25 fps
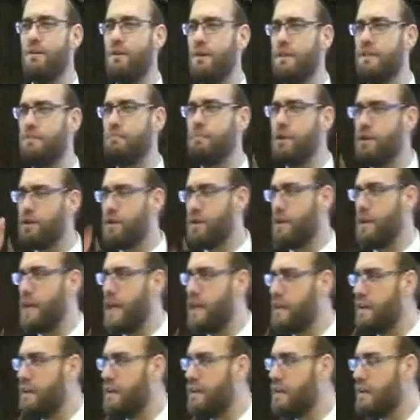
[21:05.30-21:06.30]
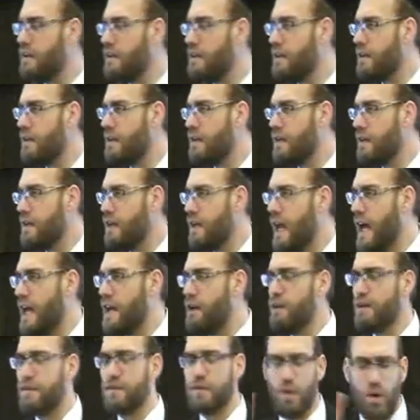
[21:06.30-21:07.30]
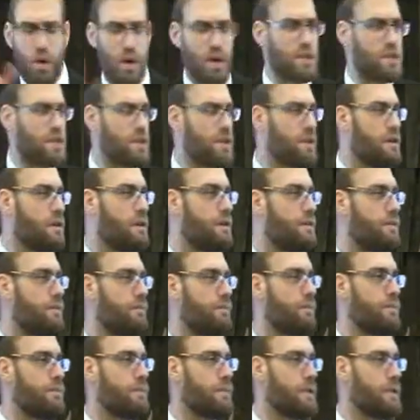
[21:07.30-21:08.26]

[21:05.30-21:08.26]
he was mutilated, and he was tortured.